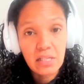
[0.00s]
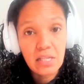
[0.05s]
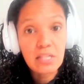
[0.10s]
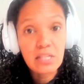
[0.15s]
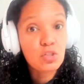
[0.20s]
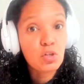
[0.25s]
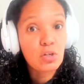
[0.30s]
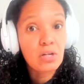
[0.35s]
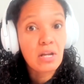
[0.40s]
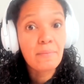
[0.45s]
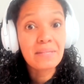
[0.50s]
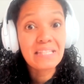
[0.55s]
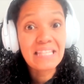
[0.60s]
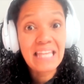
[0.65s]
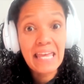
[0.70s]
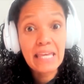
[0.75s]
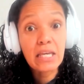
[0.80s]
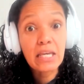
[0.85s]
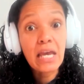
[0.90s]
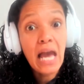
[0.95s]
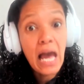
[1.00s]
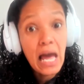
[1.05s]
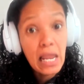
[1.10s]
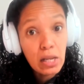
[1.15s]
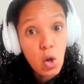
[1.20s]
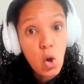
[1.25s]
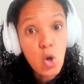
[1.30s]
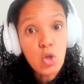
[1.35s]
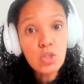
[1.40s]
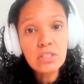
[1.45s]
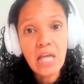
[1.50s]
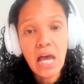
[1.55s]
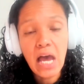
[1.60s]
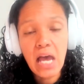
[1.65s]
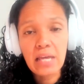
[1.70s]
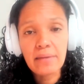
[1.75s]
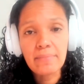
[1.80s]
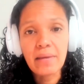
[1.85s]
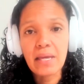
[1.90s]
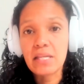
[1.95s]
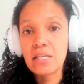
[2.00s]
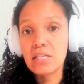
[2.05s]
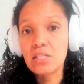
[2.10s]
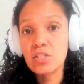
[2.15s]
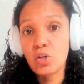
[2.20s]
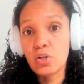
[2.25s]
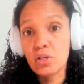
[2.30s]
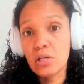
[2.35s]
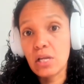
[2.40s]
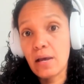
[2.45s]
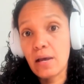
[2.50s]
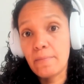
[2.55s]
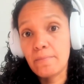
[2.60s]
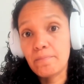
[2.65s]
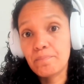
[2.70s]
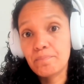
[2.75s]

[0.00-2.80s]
it's going to take a long time and it's going to